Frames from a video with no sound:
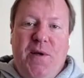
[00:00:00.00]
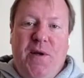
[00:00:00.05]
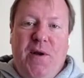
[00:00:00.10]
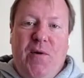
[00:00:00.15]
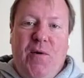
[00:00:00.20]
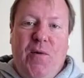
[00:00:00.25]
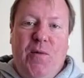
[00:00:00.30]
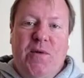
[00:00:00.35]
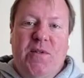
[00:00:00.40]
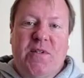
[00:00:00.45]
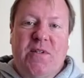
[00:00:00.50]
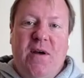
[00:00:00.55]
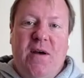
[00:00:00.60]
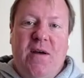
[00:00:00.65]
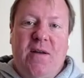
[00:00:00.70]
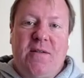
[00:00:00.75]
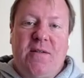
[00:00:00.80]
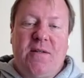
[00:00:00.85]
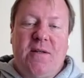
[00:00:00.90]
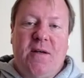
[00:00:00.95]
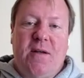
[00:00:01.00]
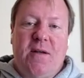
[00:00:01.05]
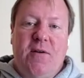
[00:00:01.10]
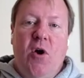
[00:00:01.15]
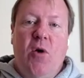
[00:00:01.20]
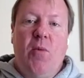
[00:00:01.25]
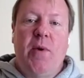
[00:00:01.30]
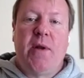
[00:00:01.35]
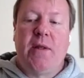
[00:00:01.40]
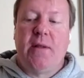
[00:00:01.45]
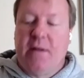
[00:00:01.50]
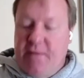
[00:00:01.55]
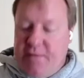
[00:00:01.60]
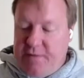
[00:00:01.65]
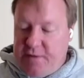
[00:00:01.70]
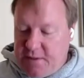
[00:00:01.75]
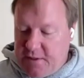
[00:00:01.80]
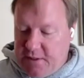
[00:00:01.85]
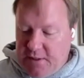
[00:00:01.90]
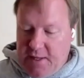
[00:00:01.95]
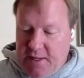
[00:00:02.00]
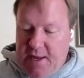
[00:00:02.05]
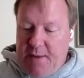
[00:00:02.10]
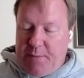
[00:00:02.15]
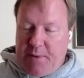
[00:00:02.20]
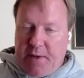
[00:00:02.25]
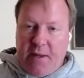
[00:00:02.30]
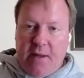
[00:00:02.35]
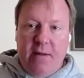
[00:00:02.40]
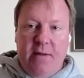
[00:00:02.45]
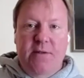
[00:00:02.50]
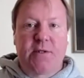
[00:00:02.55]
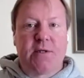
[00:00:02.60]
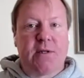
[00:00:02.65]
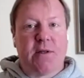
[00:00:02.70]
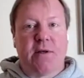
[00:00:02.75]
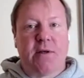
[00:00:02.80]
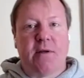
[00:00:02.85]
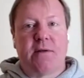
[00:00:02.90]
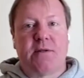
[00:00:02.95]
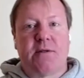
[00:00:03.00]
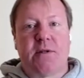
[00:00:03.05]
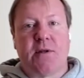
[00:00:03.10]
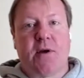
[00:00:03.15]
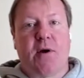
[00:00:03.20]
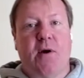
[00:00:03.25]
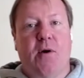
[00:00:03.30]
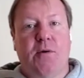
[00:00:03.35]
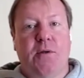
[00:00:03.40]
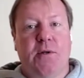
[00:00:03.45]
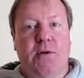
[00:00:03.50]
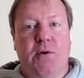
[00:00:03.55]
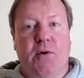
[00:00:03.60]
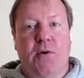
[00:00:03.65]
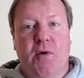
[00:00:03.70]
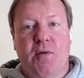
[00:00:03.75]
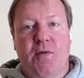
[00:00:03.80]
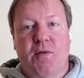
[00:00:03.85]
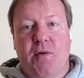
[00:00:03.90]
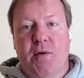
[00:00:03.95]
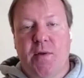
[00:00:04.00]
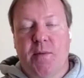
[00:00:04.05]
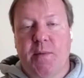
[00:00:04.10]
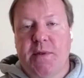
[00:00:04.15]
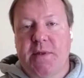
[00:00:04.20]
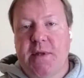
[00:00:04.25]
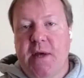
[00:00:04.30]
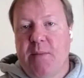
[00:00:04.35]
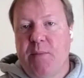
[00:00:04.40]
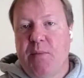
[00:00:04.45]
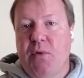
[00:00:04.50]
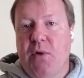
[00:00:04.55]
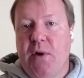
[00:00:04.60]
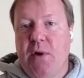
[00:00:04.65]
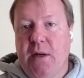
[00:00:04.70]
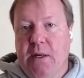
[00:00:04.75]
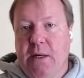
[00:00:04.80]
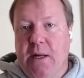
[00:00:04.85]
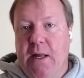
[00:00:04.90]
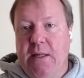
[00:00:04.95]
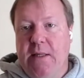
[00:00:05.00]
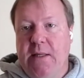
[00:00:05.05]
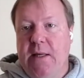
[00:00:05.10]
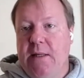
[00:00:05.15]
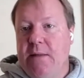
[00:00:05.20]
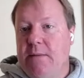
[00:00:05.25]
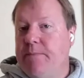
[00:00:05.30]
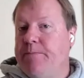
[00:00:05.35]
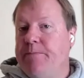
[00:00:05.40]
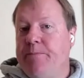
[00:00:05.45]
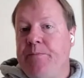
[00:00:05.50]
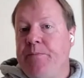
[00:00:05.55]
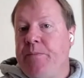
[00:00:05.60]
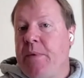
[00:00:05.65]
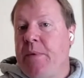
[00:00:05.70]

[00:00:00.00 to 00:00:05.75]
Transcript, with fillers: You know, it was not, nobody lifted the lamp again to the golden door for them at that point. And then,